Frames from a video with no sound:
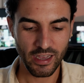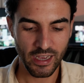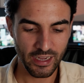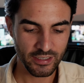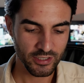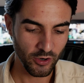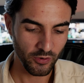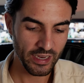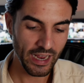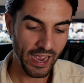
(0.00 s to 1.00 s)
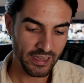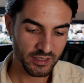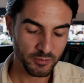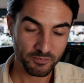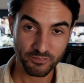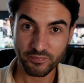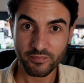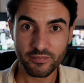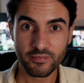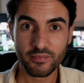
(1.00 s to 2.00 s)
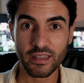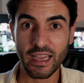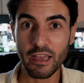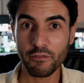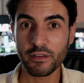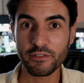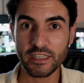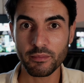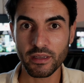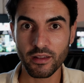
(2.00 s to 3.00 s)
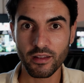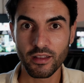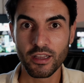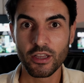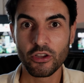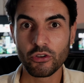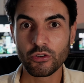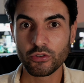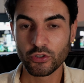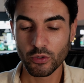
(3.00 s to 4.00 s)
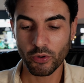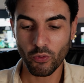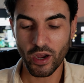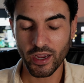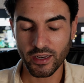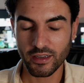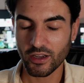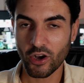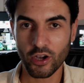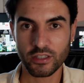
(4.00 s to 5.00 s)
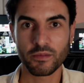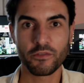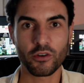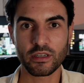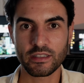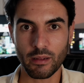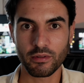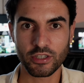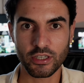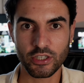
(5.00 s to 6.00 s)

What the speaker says: And so it has a 15mm, super wide, awesome for establishing